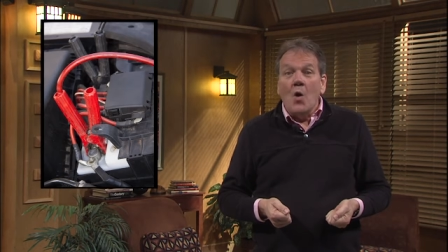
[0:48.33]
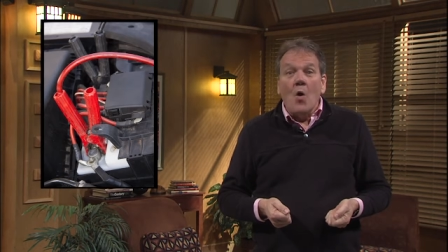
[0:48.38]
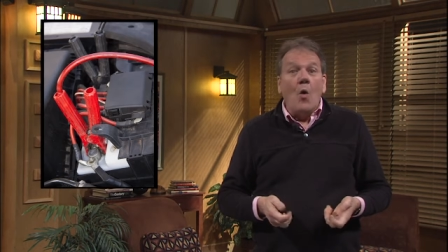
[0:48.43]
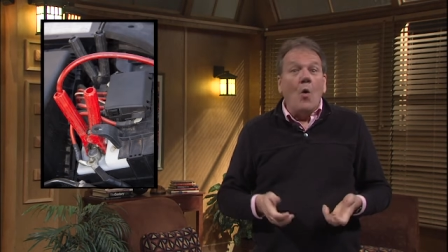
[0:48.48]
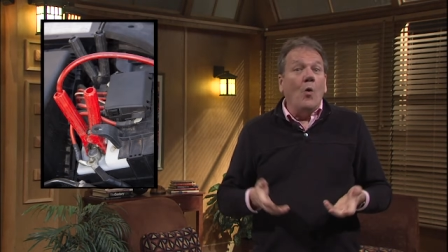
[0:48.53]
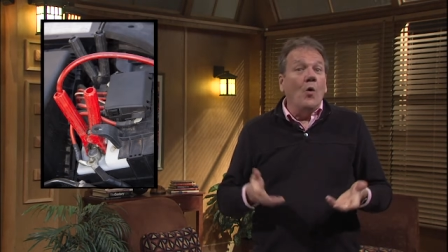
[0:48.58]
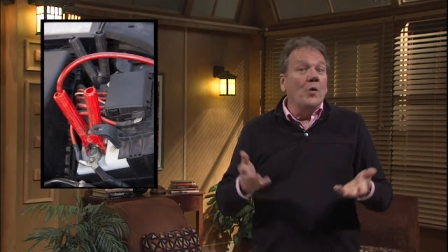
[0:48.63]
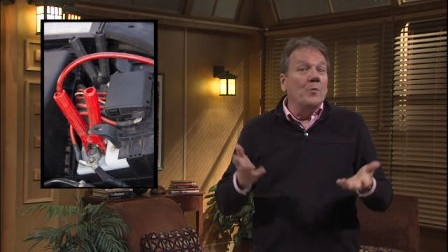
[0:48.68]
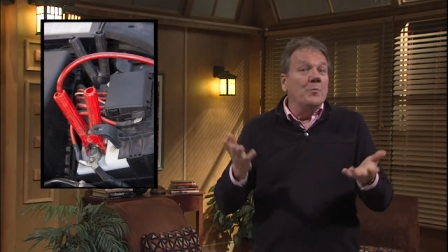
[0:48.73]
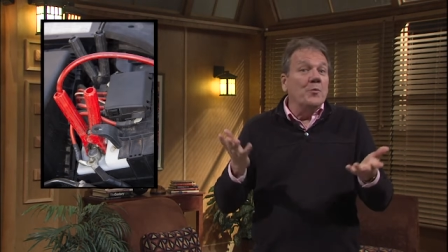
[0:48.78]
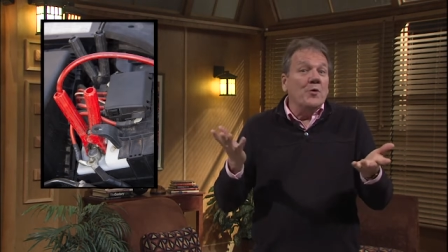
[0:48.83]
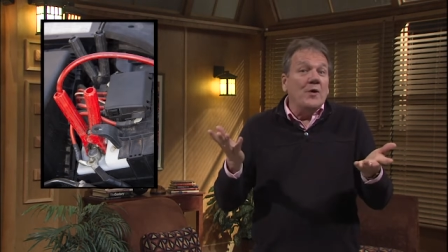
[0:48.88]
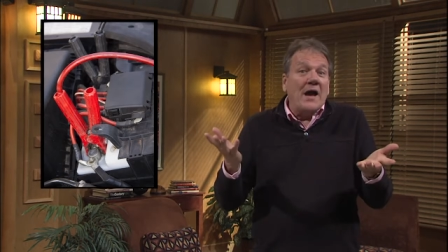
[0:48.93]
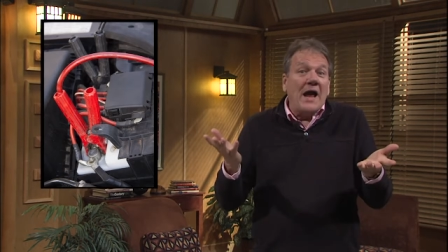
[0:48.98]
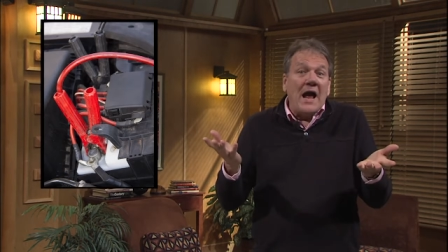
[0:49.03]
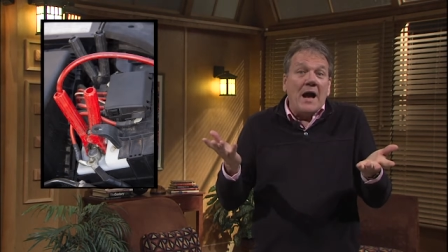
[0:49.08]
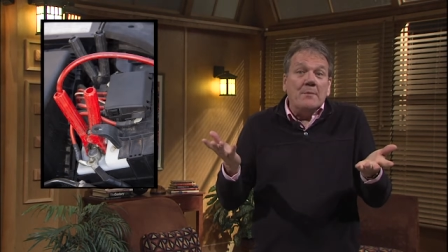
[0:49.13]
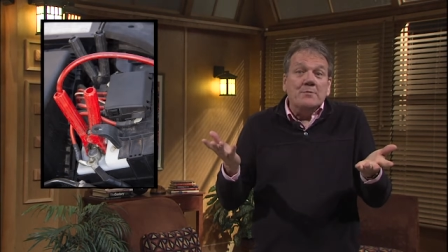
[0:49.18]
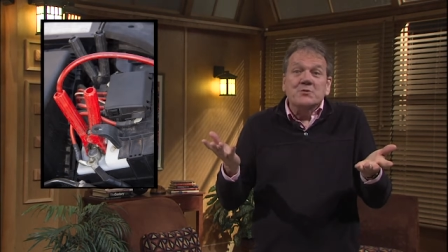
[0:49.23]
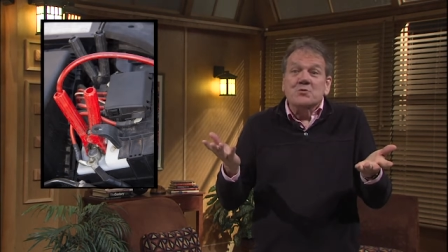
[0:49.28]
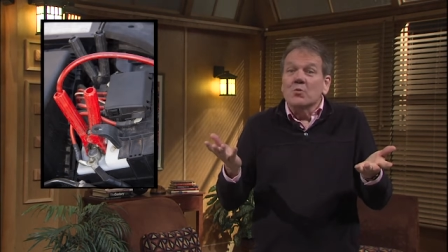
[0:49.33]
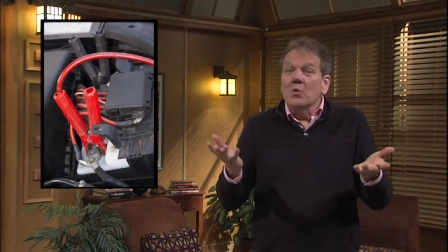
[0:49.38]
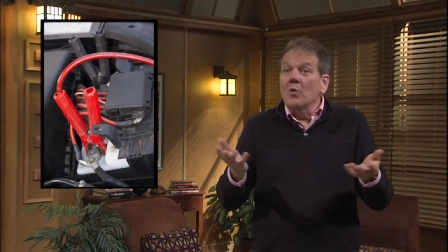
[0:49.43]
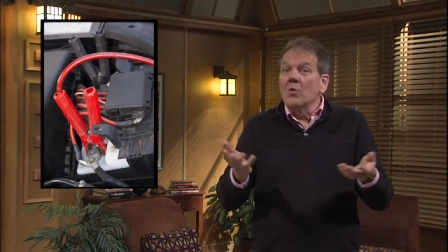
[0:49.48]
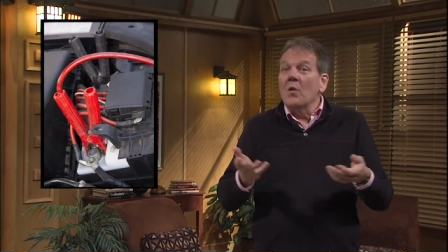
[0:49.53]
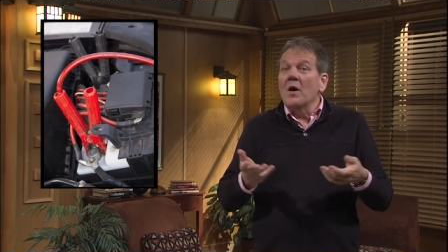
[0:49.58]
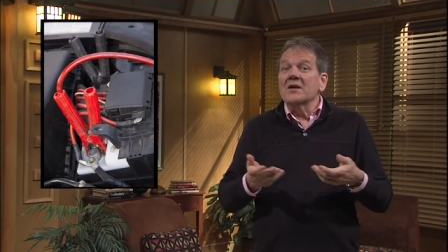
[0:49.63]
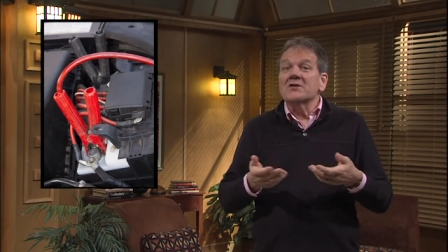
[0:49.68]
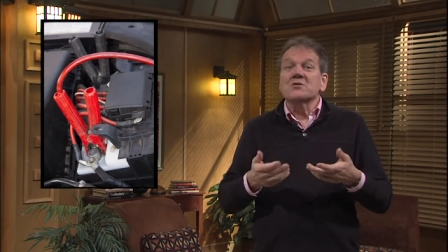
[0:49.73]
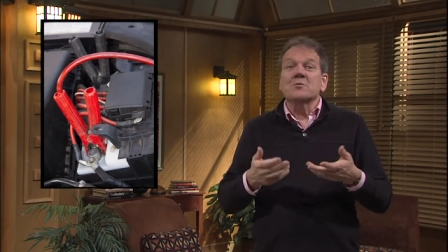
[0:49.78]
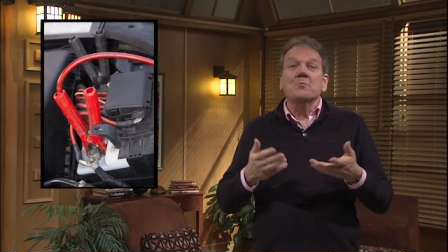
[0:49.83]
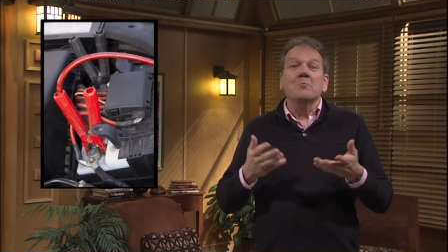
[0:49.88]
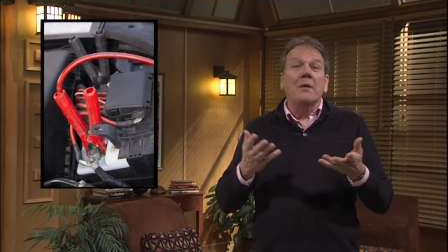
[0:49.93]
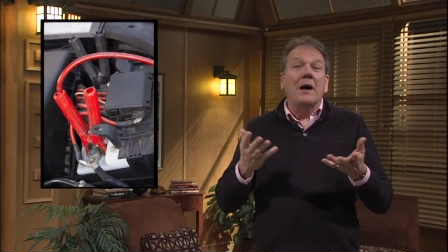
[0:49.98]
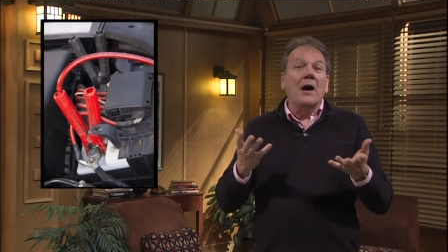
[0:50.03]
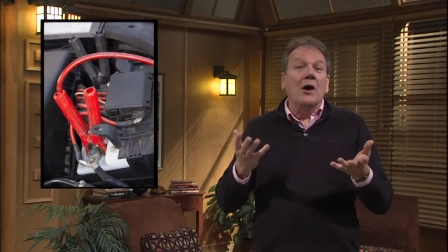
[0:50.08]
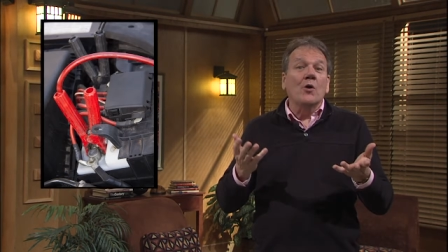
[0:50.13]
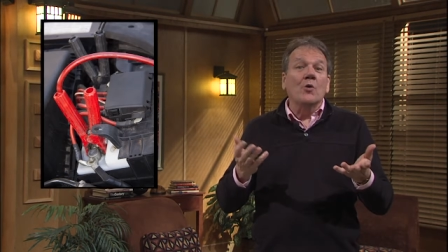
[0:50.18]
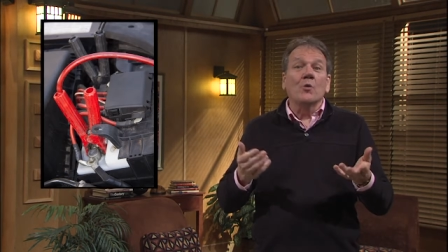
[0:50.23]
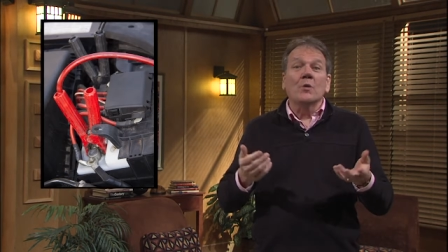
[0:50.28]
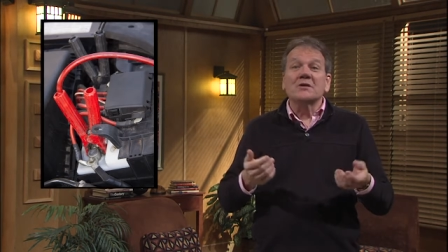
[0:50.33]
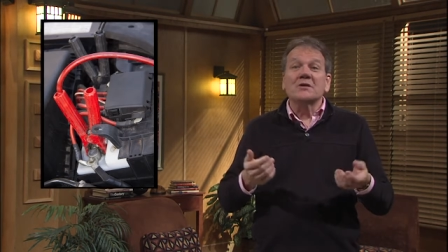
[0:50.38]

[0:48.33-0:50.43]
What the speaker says: or perhaps we'll want to borrow a